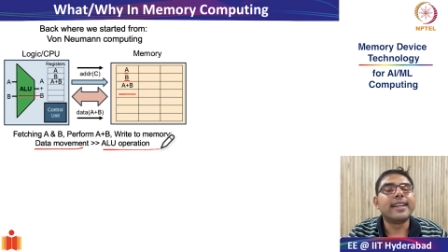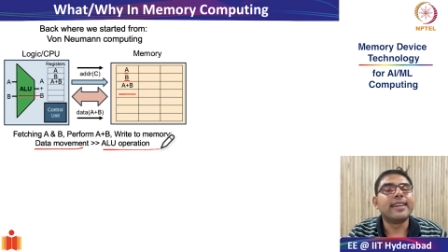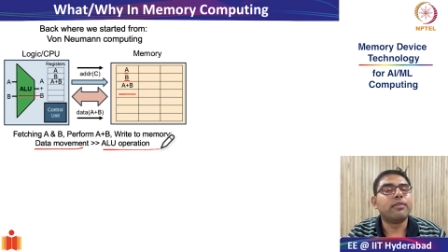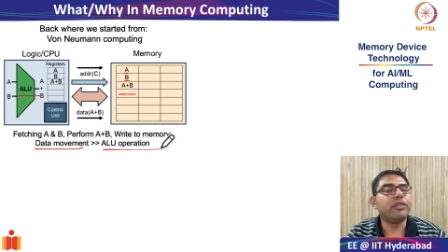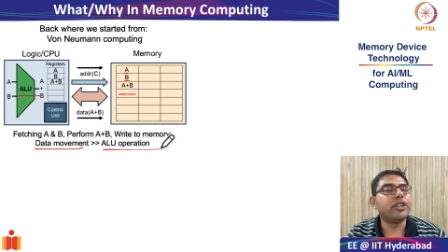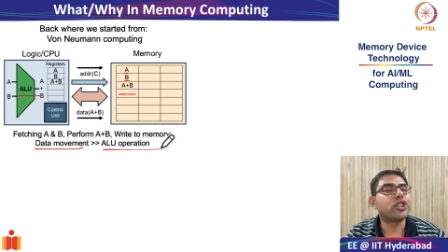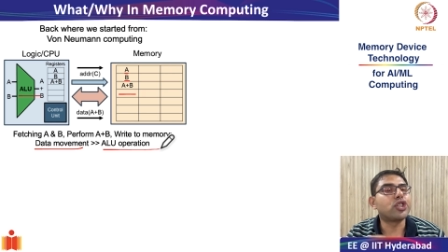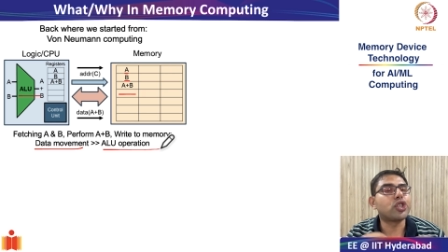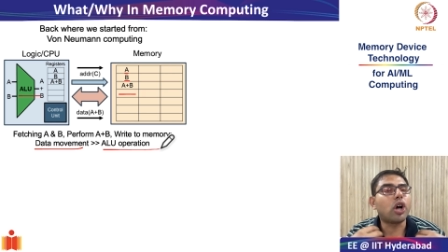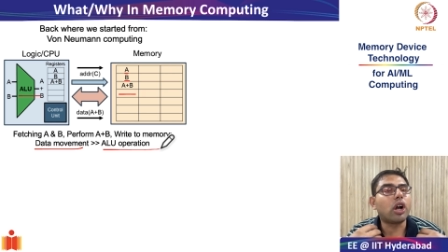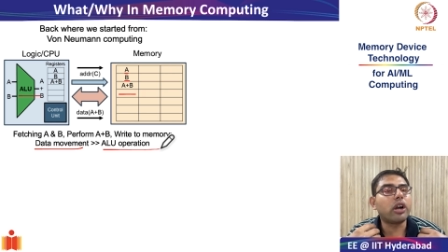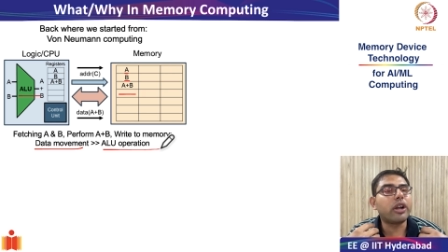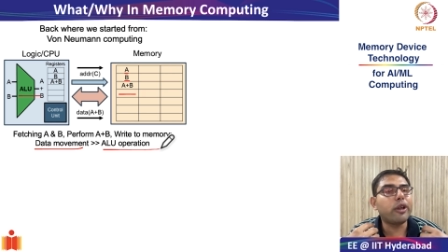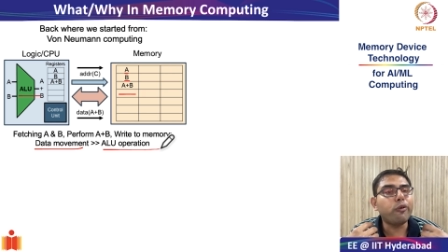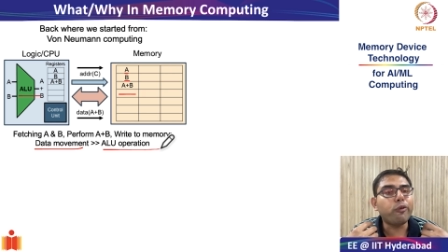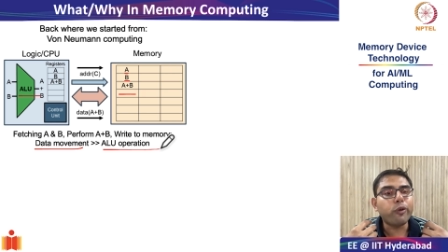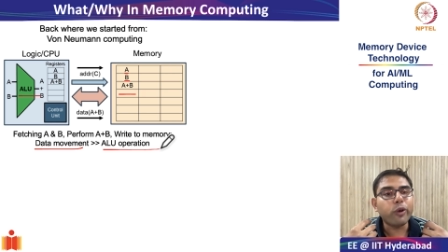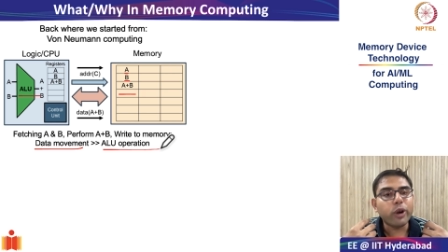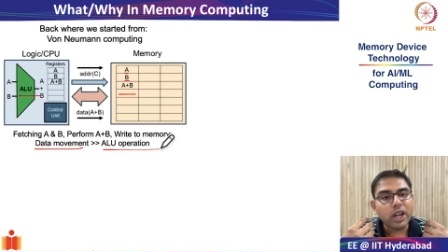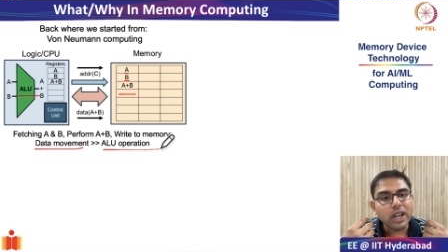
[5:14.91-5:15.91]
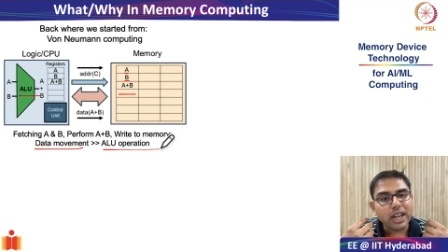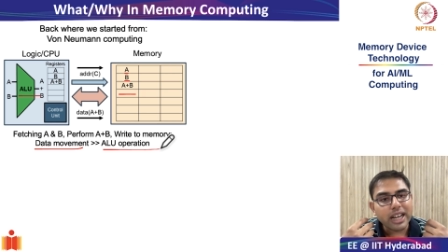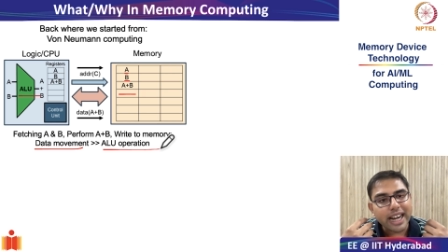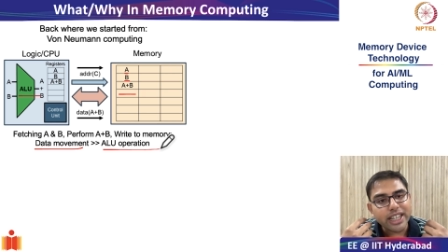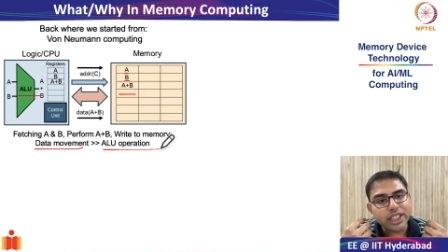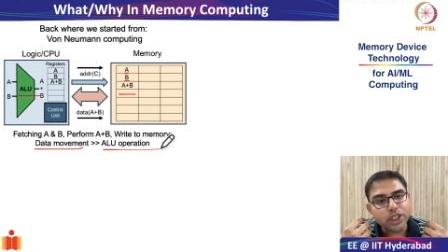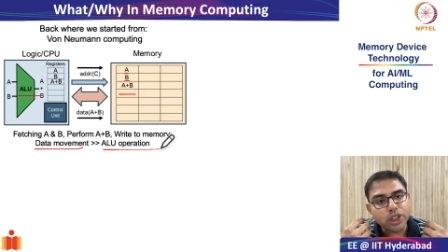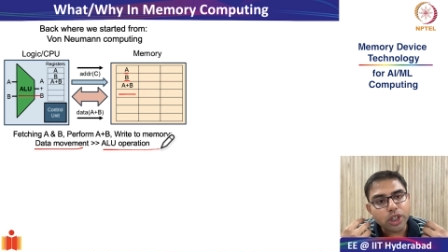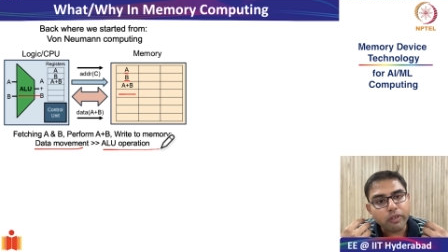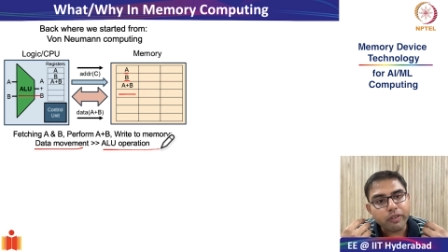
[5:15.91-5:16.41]
We saw different
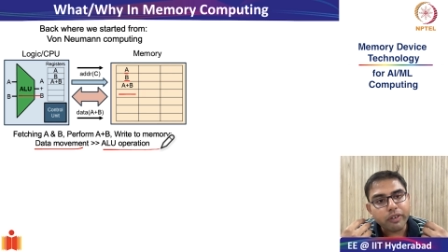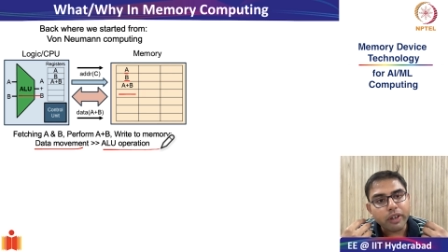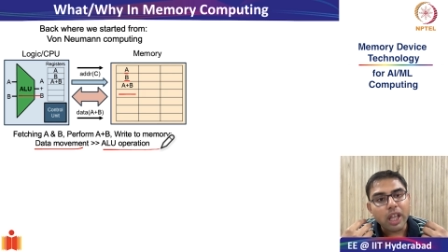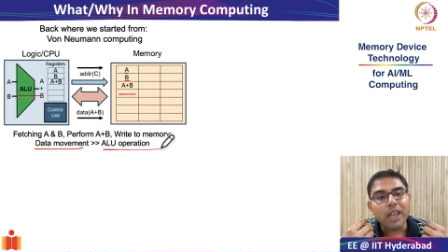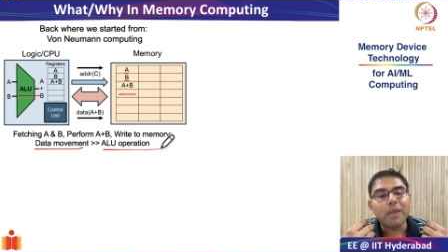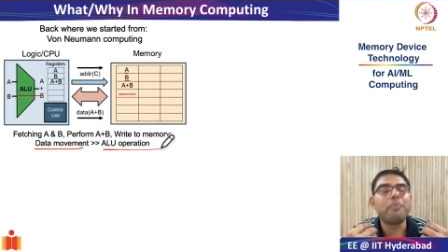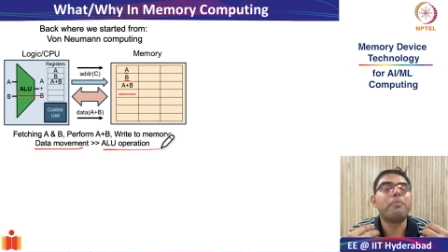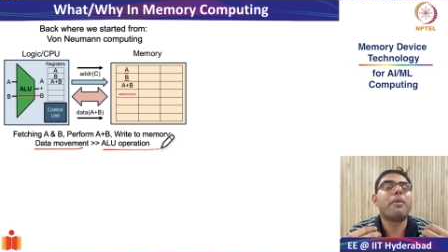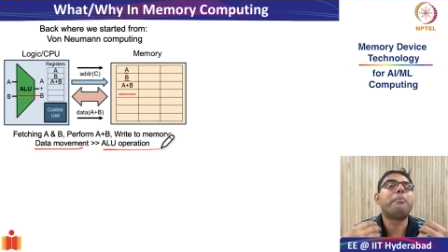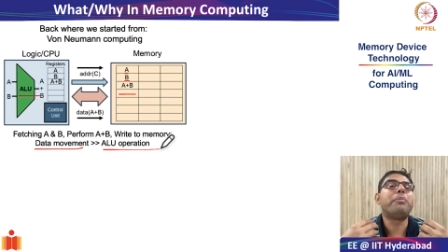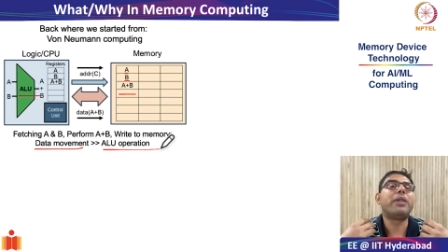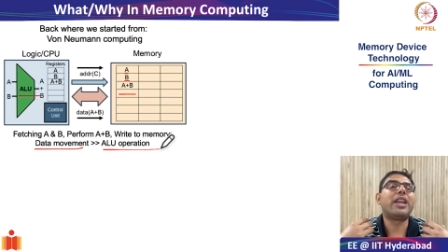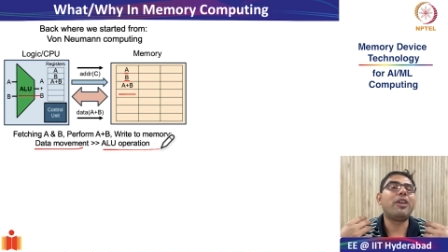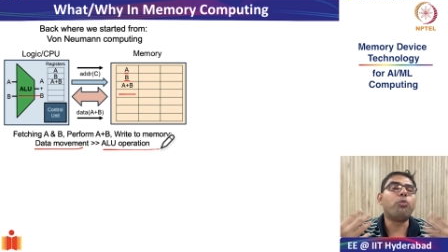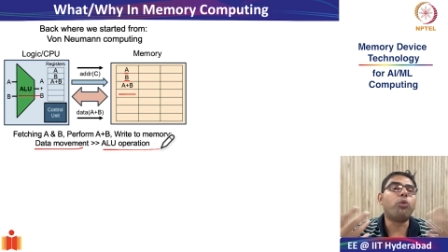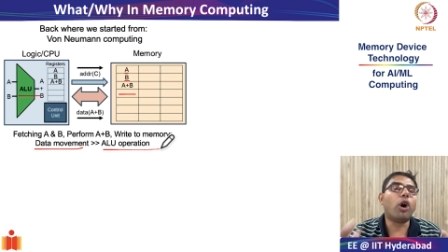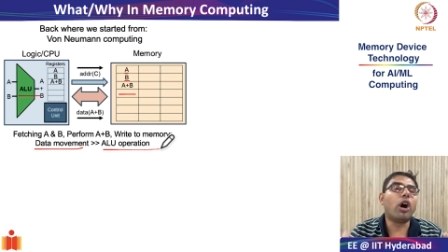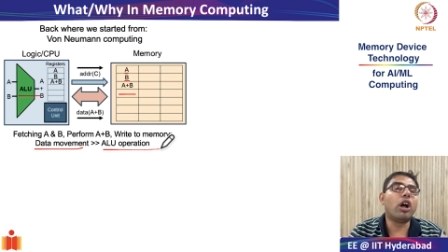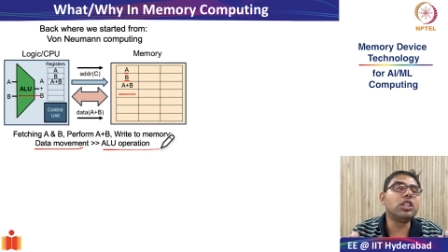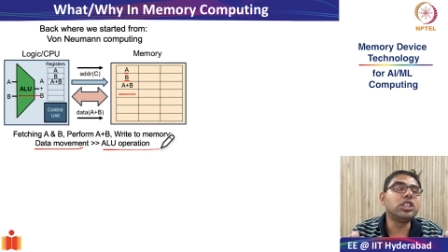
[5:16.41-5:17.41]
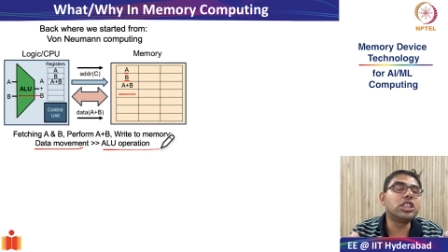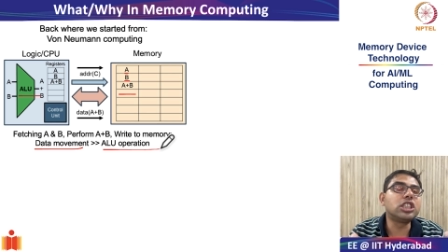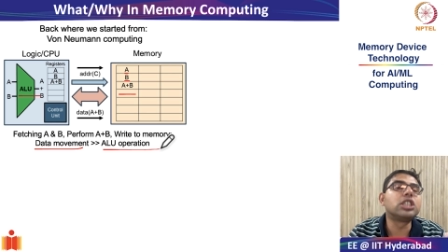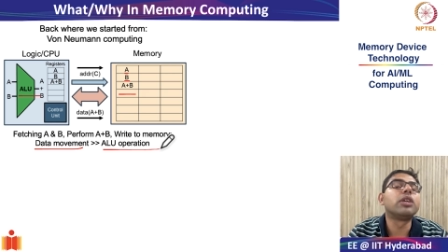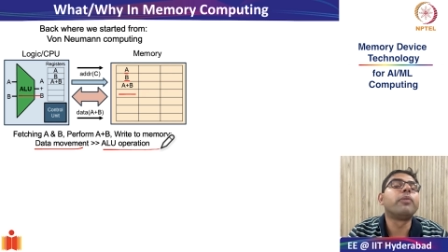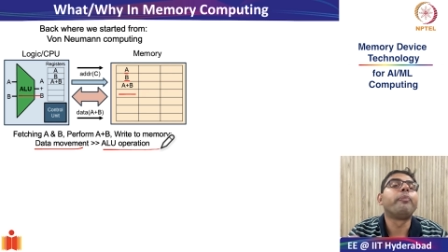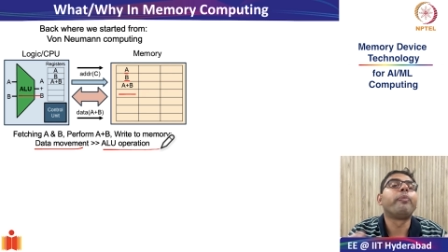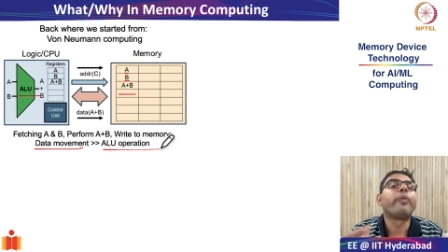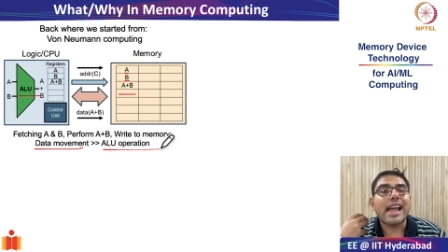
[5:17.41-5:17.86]
kinds of memory walls